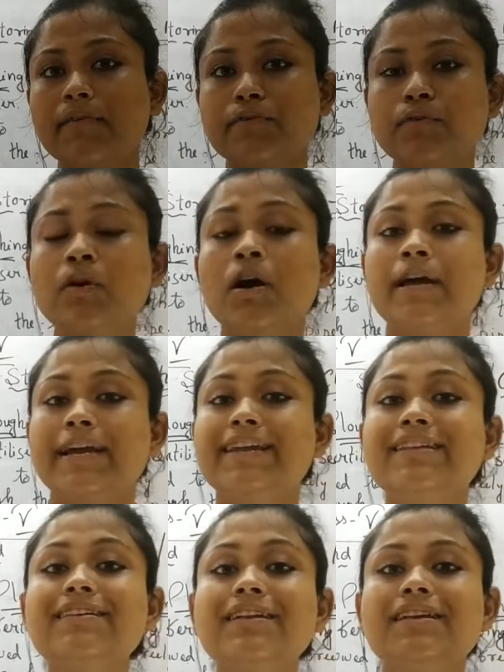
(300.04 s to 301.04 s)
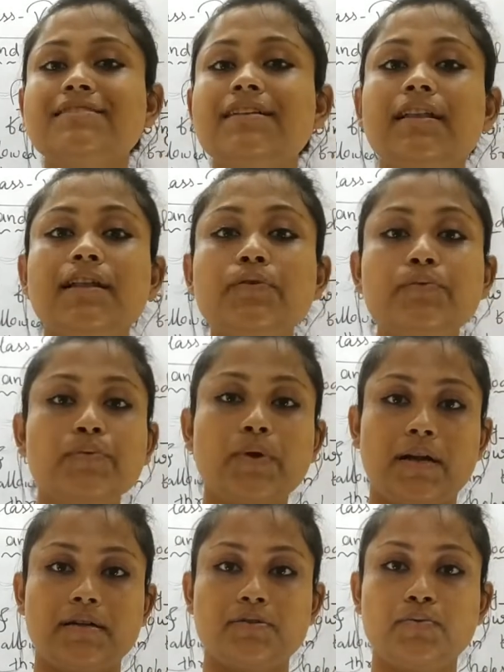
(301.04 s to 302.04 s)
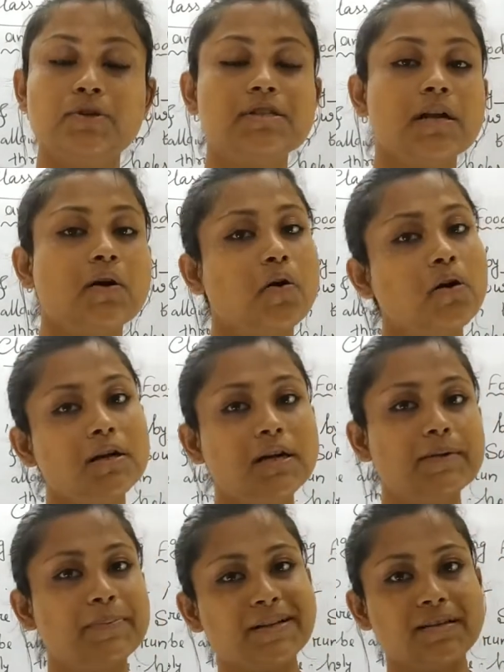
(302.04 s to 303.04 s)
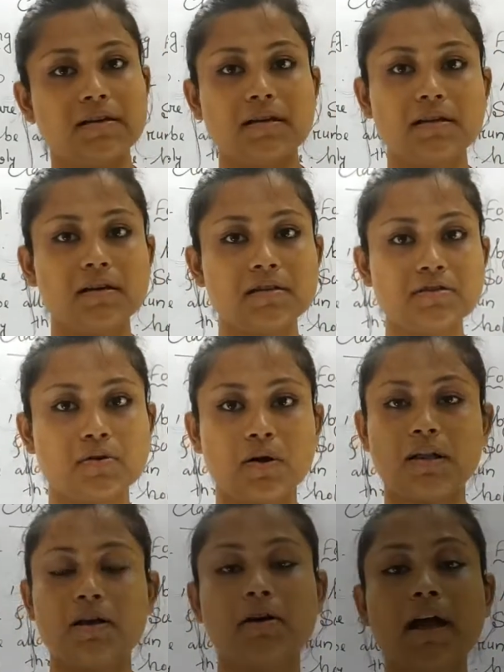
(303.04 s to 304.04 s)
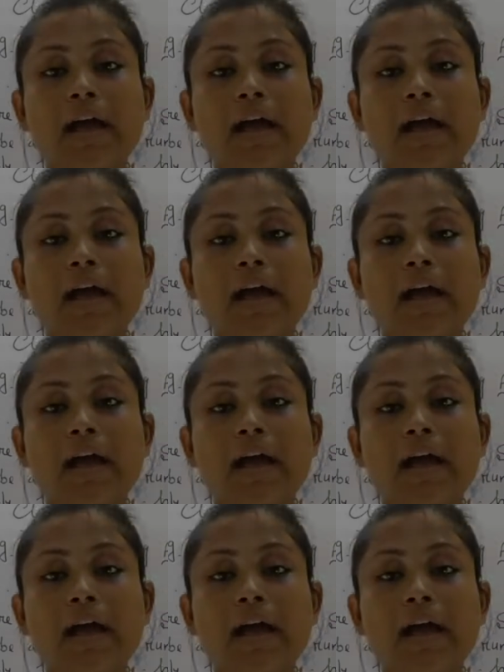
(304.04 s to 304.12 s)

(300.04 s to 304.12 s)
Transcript: to increase the nutrients which are already present in the soil. Okay,